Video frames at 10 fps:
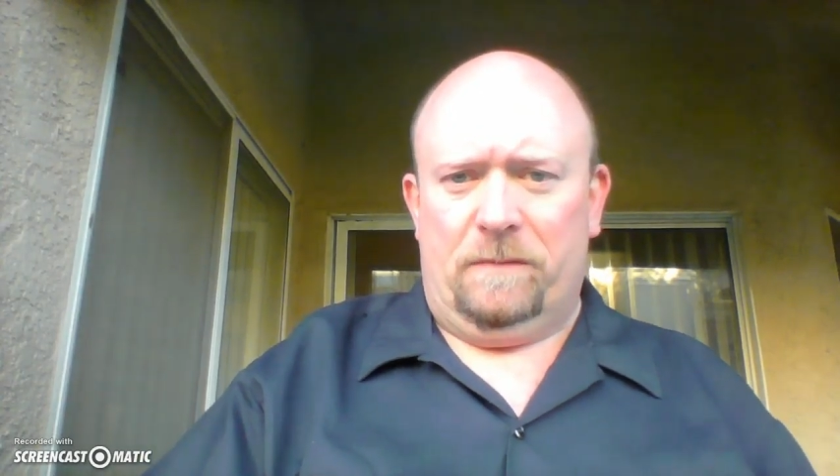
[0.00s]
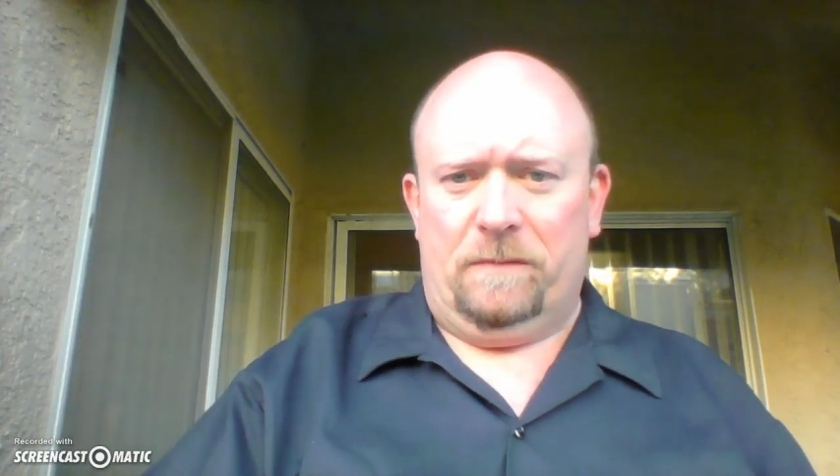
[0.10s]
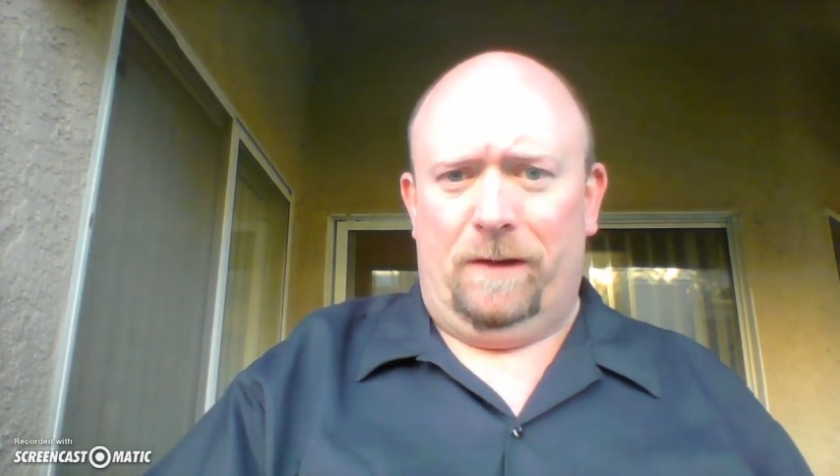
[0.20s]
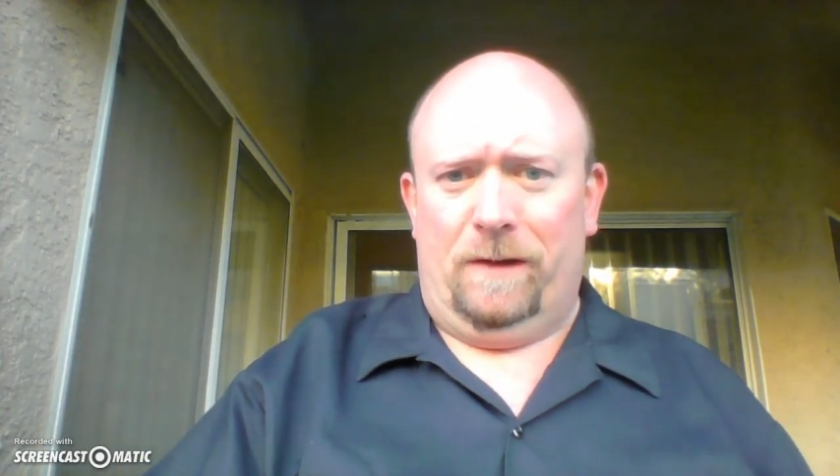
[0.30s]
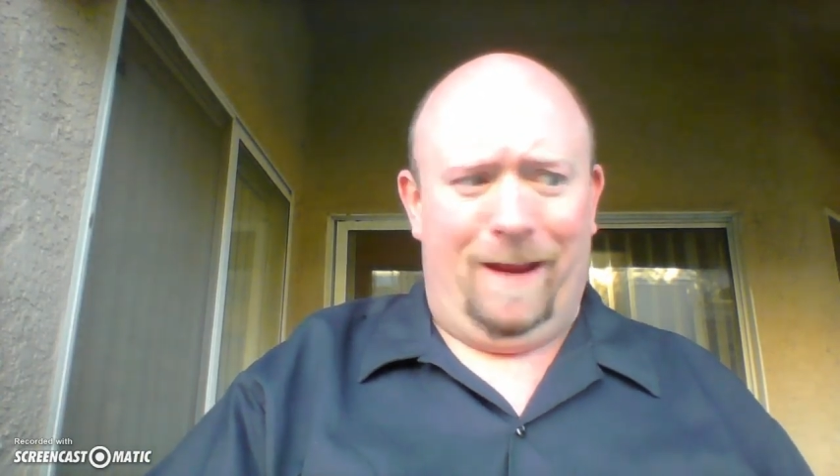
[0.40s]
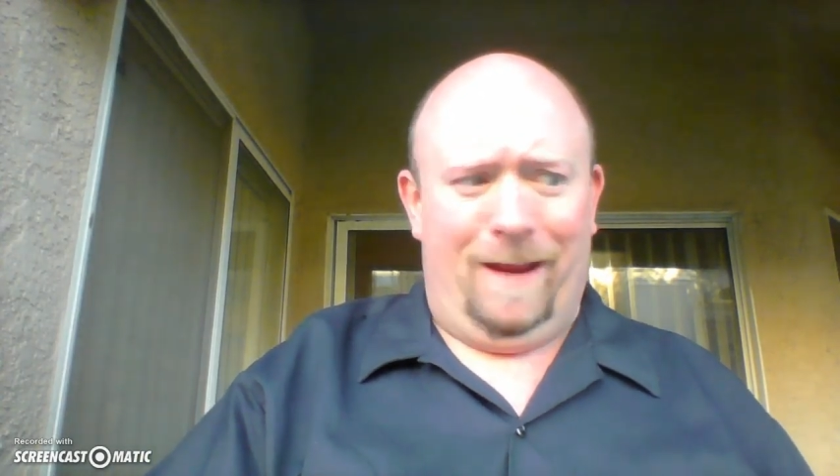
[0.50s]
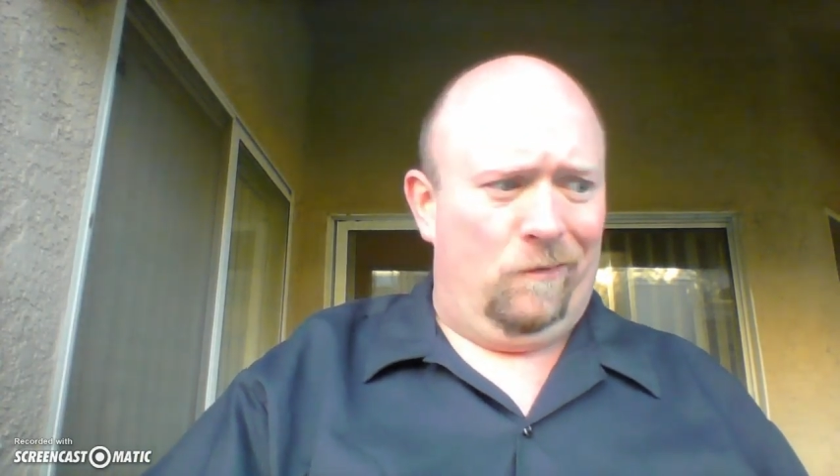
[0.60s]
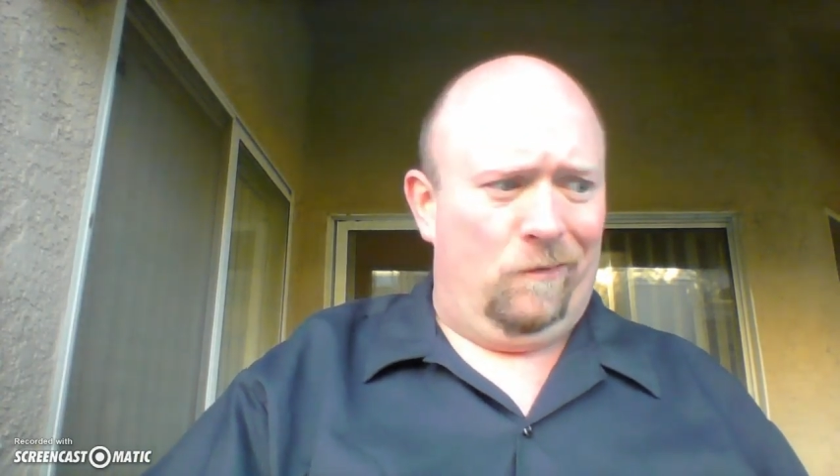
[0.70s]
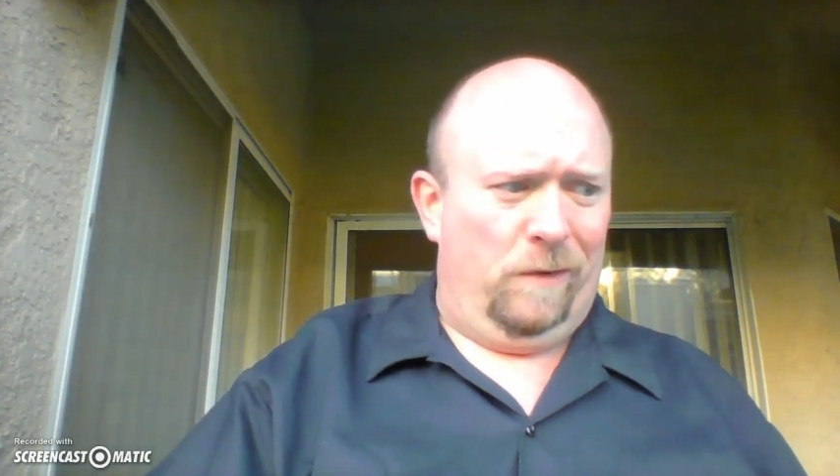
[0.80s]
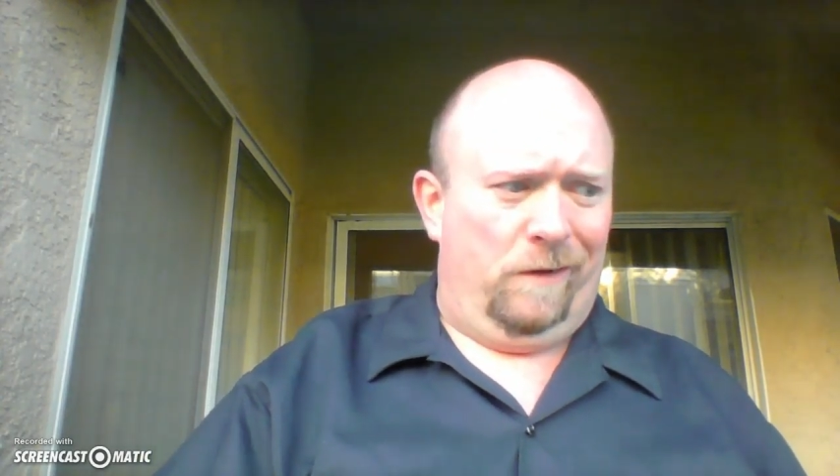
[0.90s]
up giving Mango
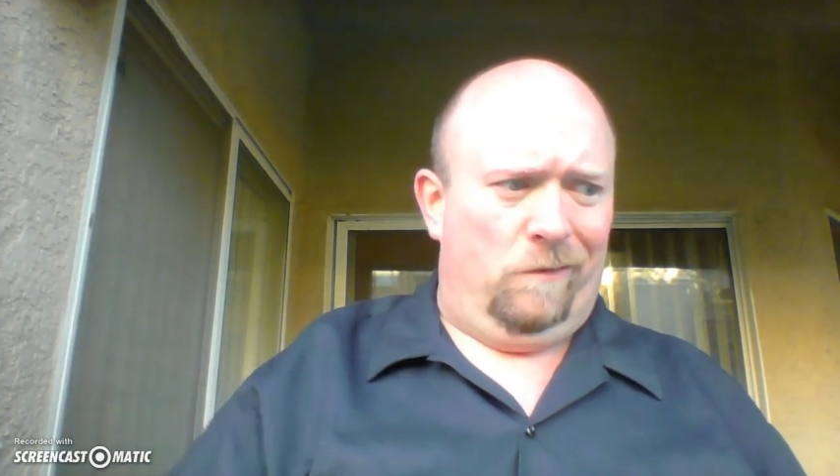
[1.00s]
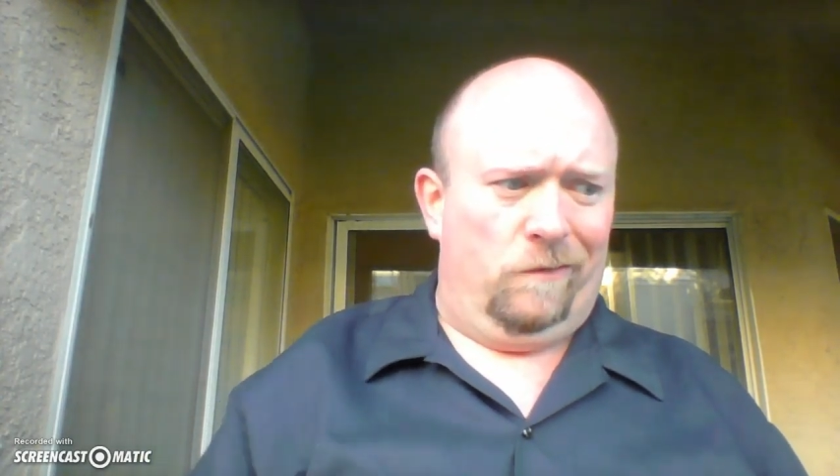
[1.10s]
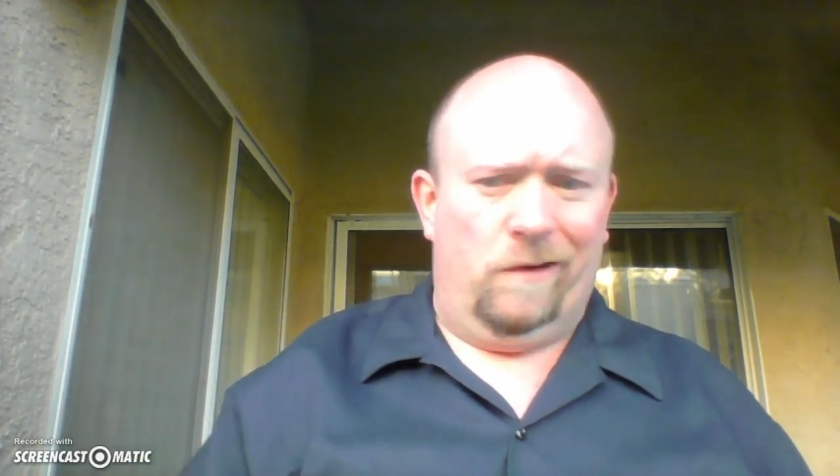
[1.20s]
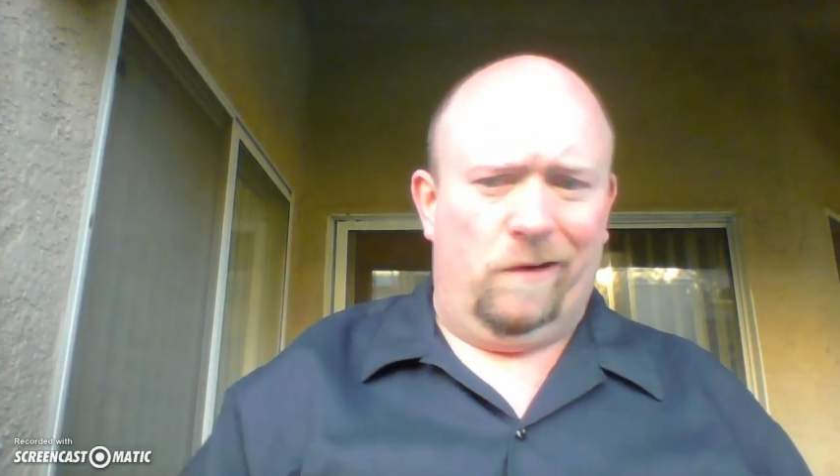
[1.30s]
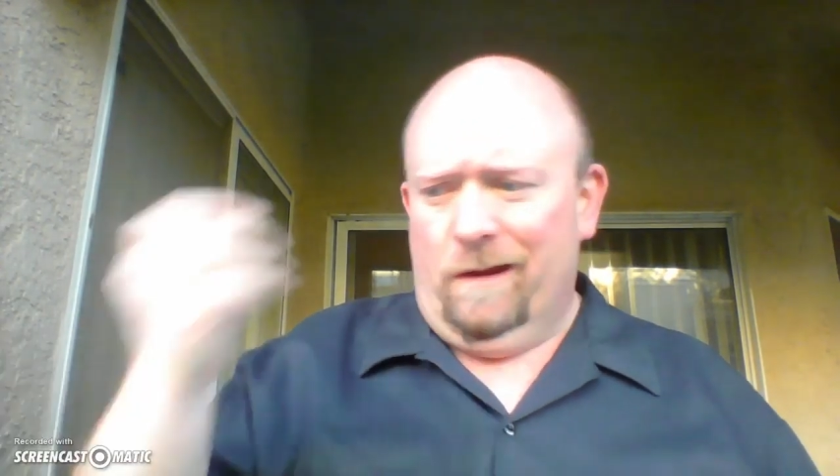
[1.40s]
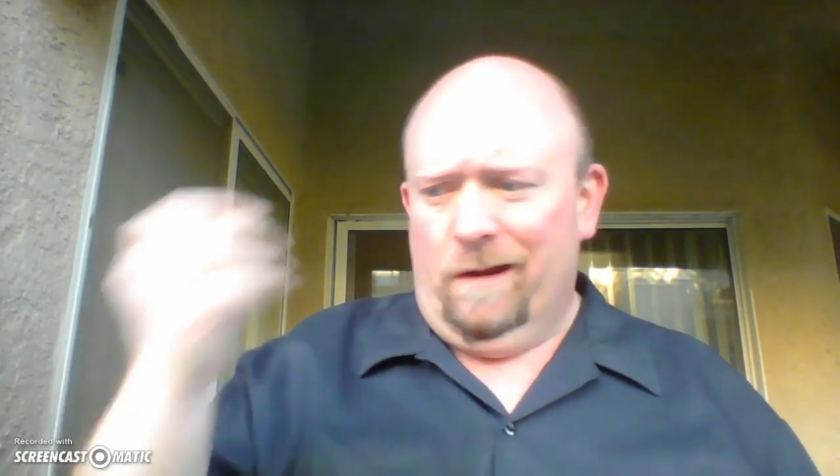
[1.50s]
Sprinkles